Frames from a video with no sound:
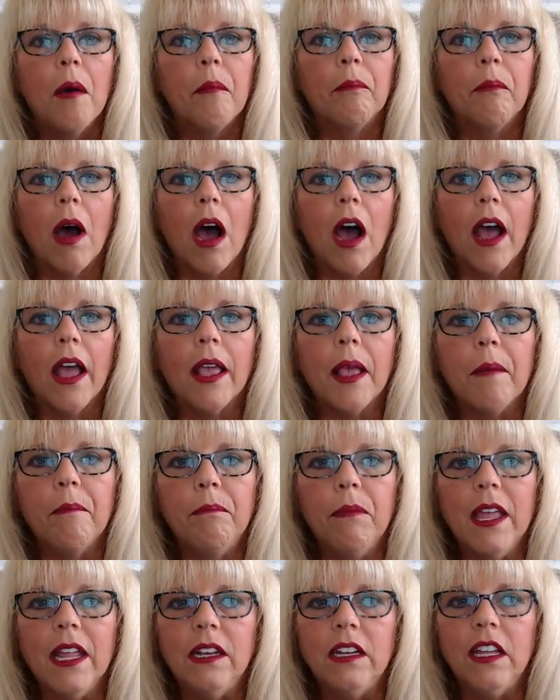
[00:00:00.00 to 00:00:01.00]
My
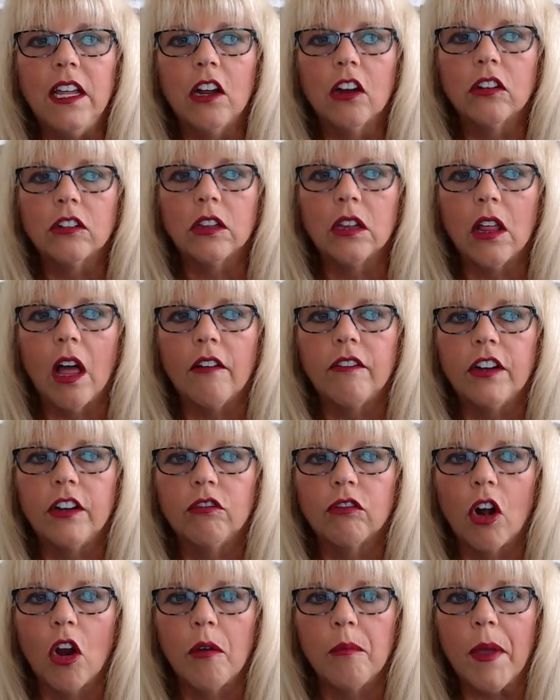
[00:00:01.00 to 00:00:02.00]
mid year love
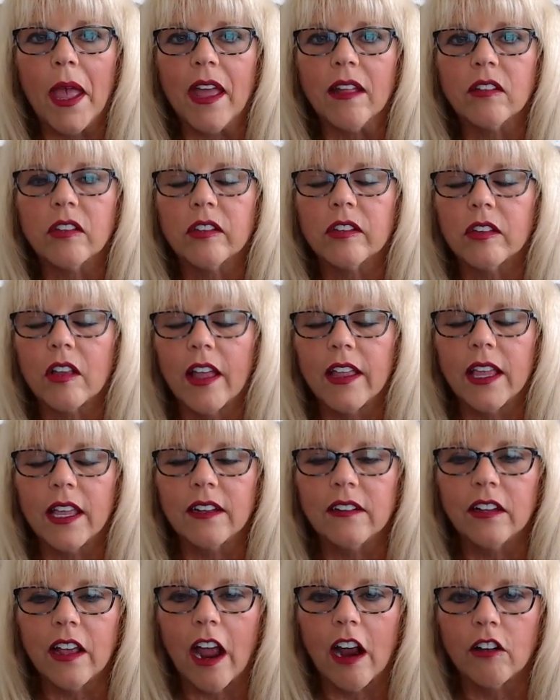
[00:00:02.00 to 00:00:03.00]
and romance
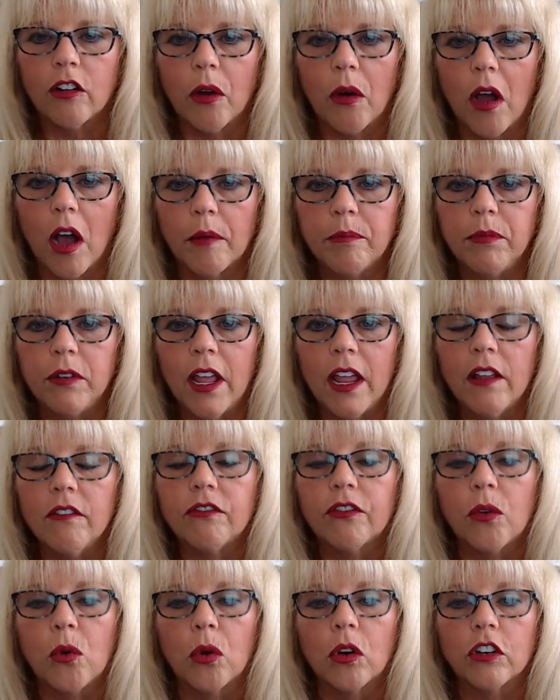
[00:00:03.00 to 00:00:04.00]
psychic tarot update
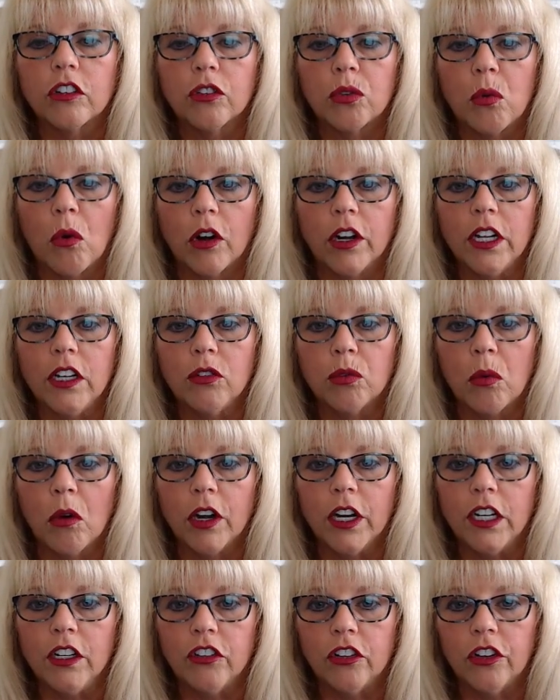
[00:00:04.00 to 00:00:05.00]
for
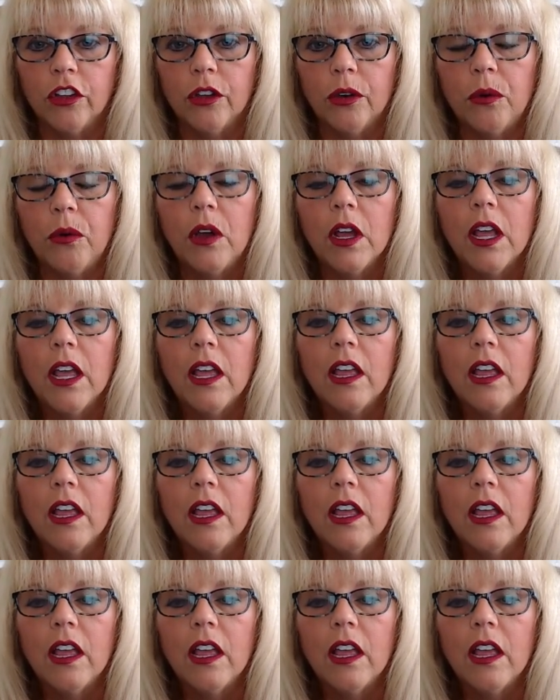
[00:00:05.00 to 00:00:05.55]
2022